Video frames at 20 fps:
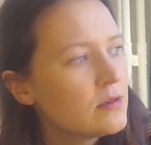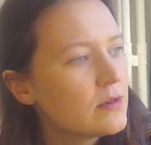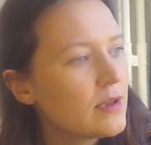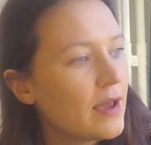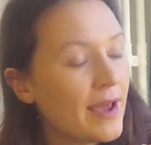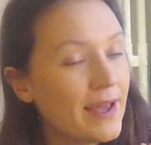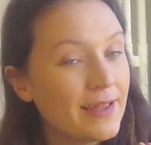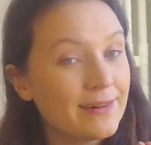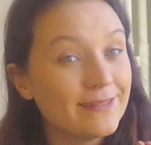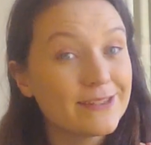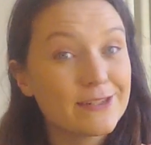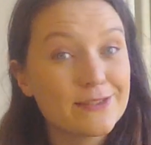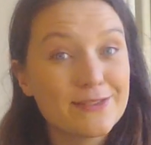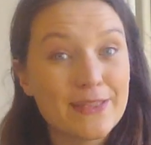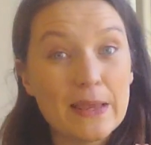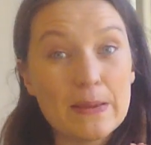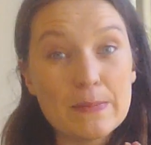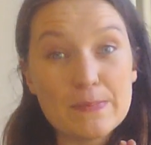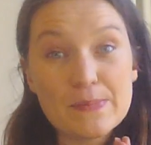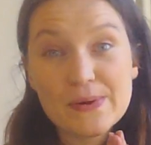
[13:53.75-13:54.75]
and
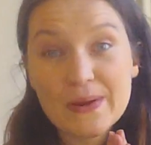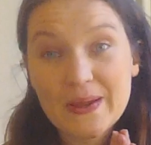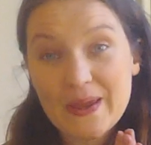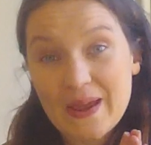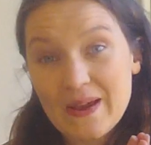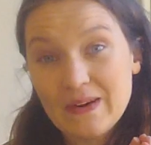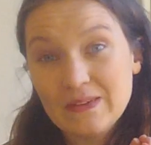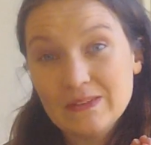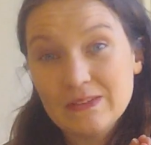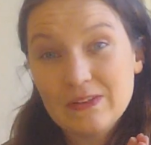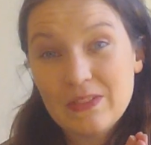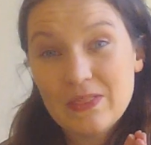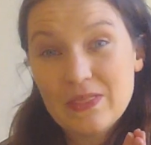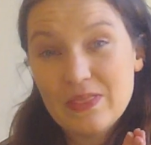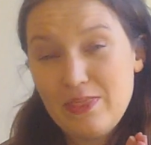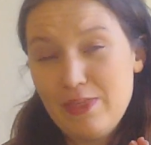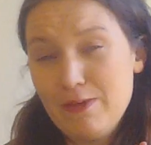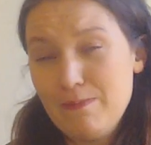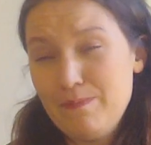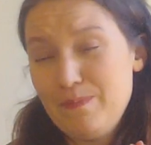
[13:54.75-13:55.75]
they book out
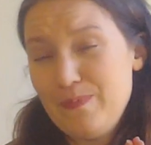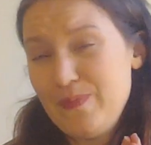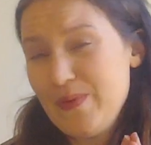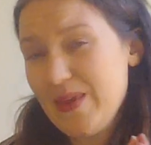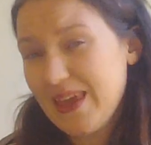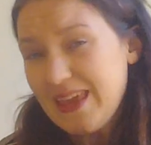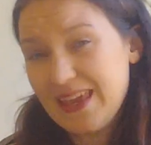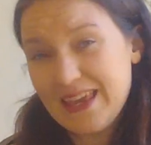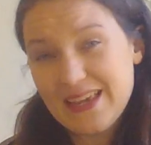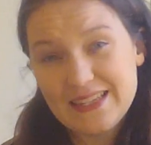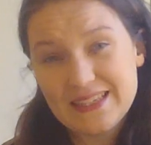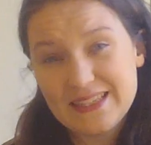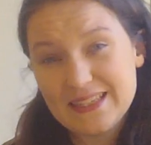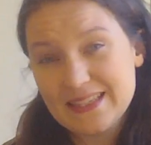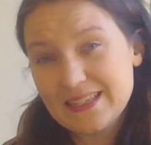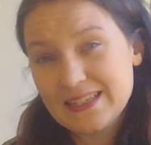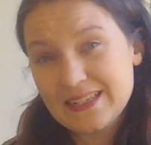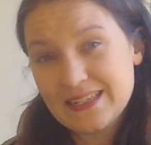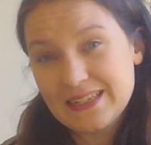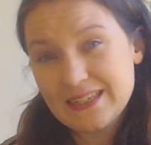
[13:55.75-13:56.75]
the
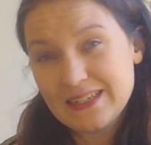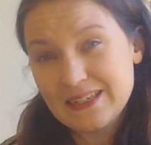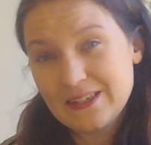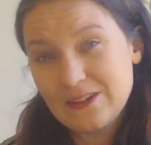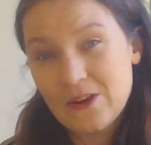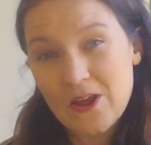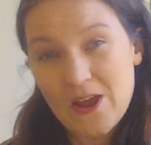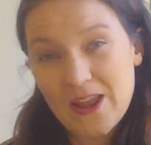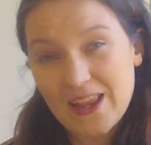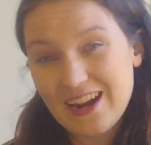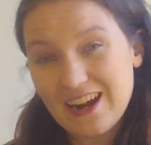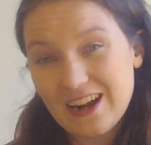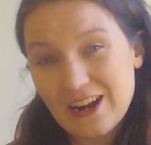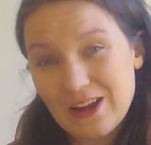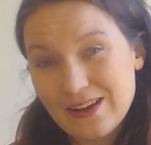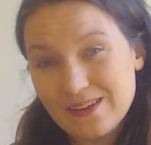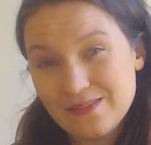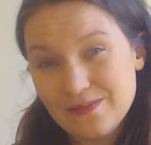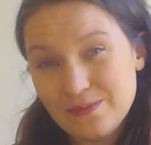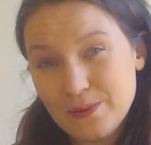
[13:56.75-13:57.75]
biggest
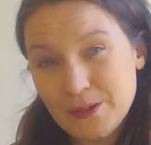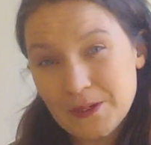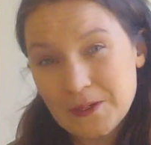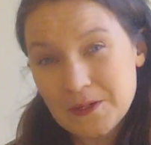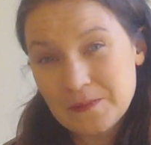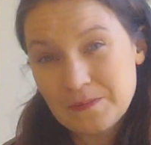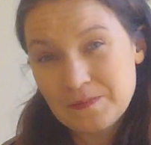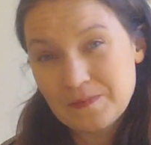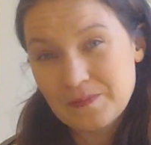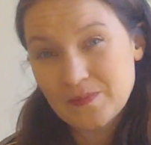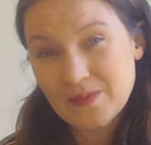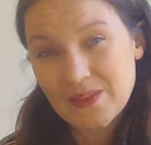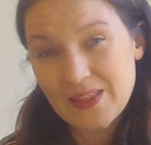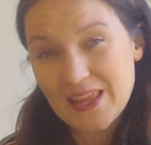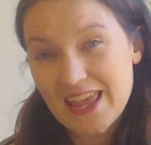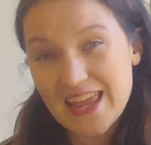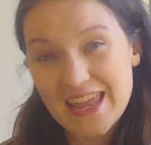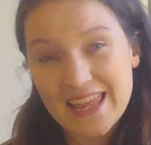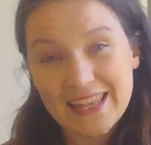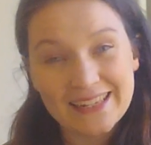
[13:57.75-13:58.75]
nightclub
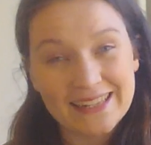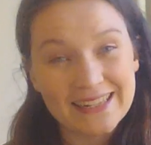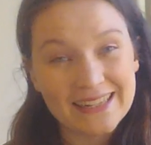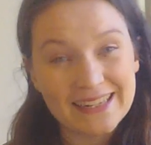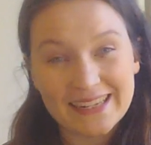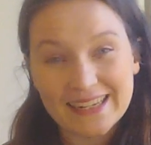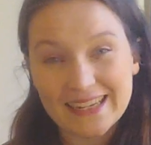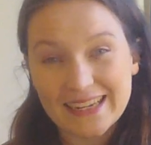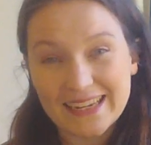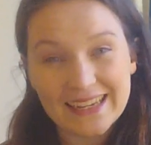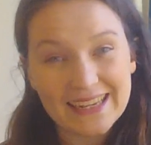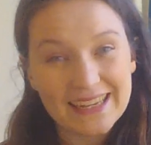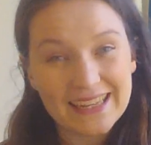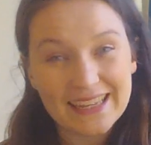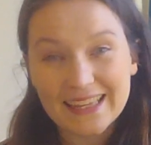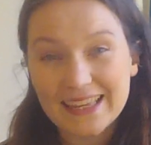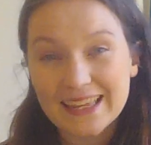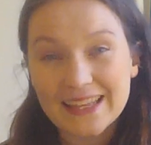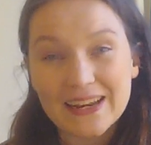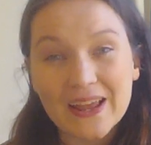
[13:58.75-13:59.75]
in
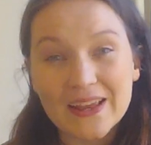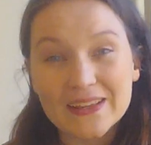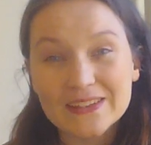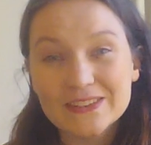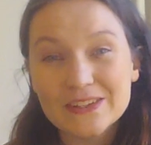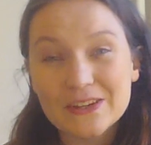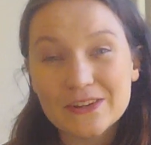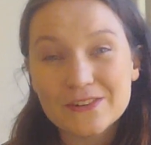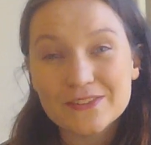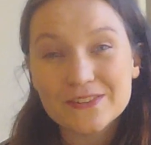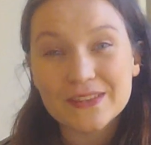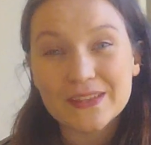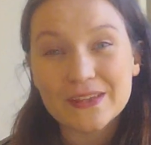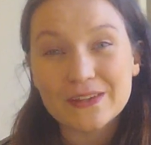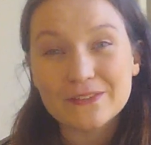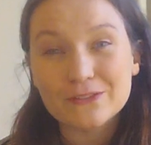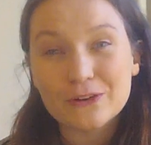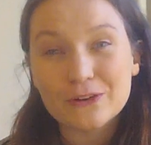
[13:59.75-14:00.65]
Eindhoven that you've